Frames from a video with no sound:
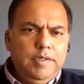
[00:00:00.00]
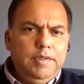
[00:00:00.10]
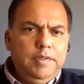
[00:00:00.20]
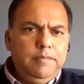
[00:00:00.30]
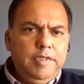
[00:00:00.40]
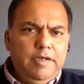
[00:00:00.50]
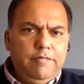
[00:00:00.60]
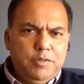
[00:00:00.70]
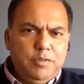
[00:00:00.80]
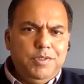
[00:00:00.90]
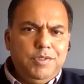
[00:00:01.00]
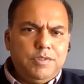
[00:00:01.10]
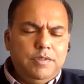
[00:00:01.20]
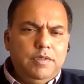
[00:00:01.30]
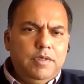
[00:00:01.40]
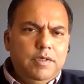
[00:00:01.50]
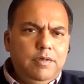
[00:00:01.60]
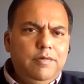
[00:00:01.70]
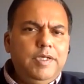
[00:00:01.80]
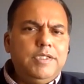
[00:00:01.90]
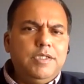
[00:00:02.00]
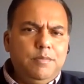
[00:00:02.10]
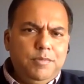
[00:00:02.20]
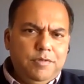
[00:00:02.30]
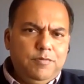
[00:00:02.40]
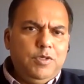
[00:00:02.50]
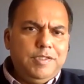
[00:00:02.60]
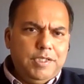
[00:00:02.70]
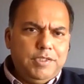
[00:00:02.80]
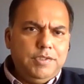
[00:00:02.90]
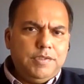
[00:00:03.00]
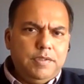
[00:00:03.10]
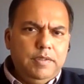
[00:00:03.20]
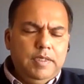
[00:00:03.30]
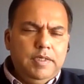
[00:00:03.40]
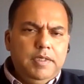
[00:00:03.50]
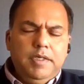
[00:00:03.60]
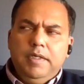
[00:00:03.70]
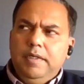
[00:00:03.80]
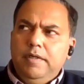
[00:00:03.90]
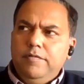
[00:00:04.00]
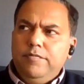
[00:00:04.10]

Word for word: Uh, they have experienced greater number of transactions hmm. Uh,